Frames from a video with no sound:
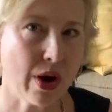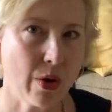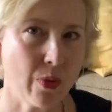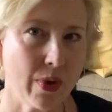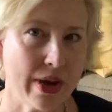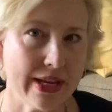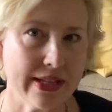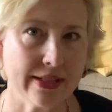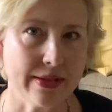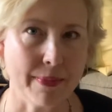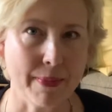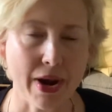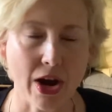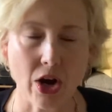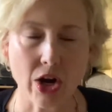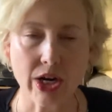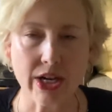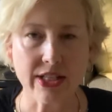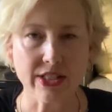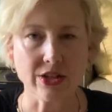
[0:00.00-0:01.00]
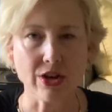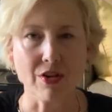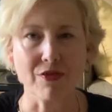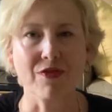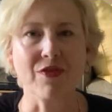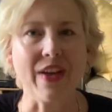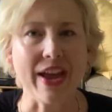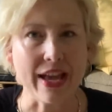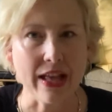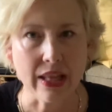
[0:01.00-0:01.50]
we as Americans are
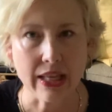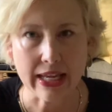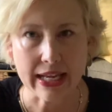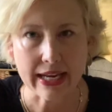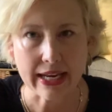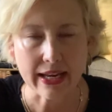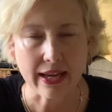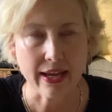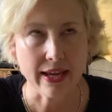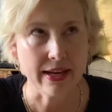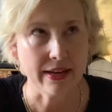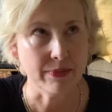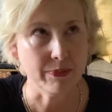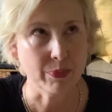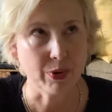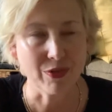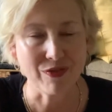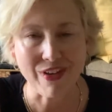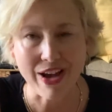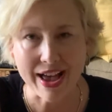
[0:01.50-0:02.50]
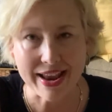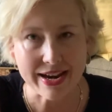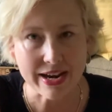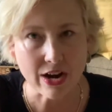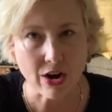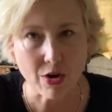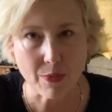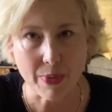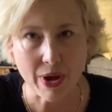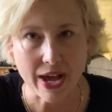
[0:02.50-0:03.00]
failing in providing
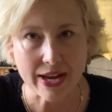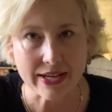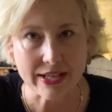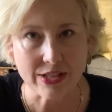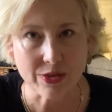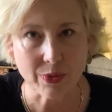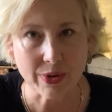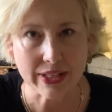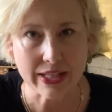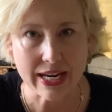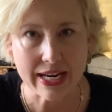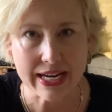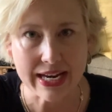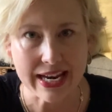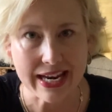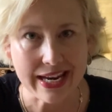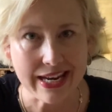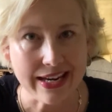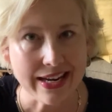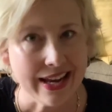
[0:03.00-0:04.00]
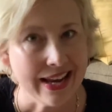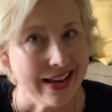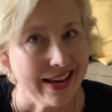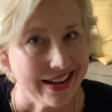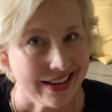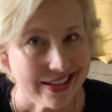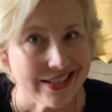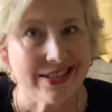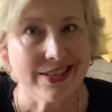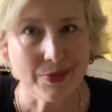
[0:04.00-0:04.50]
our bodies what they need,
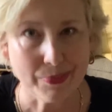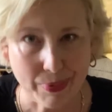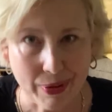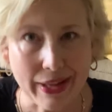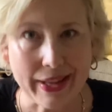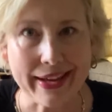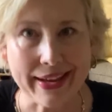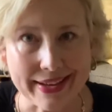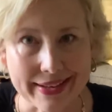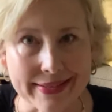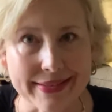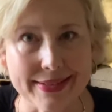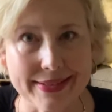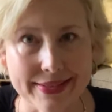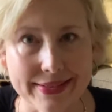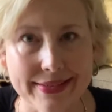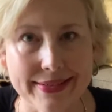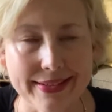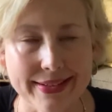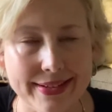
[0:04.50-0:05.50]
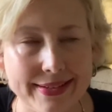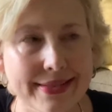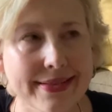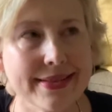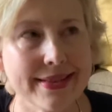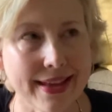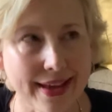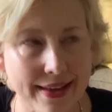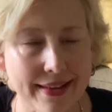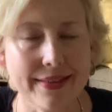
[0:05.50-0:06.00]
is the plants. It's
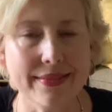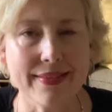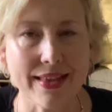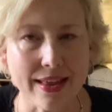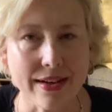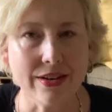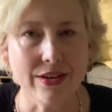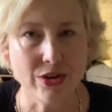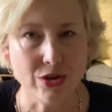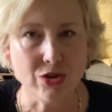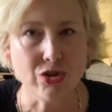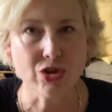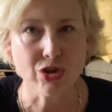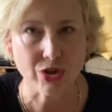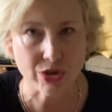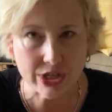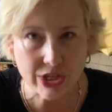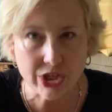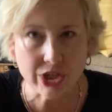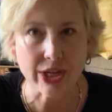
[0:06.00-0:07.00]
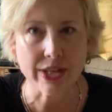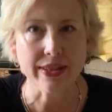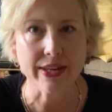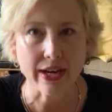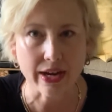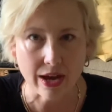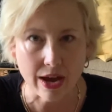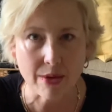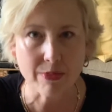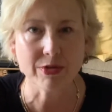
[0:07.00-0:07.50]
that nutrition
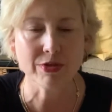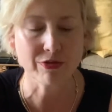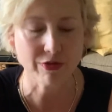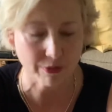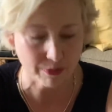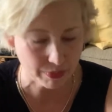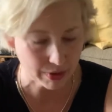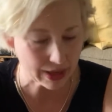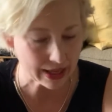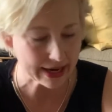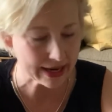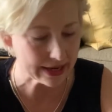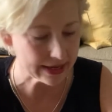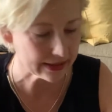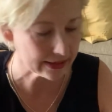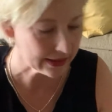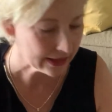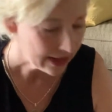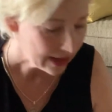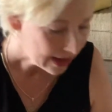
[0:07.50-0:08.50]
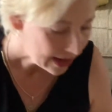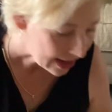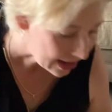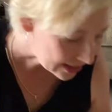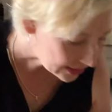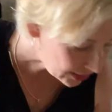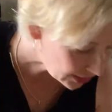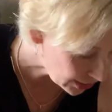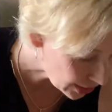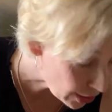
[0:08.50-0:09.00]
that comes from plants.
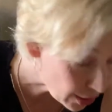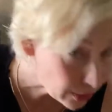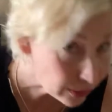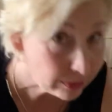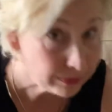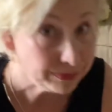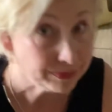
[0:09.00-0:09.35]
And so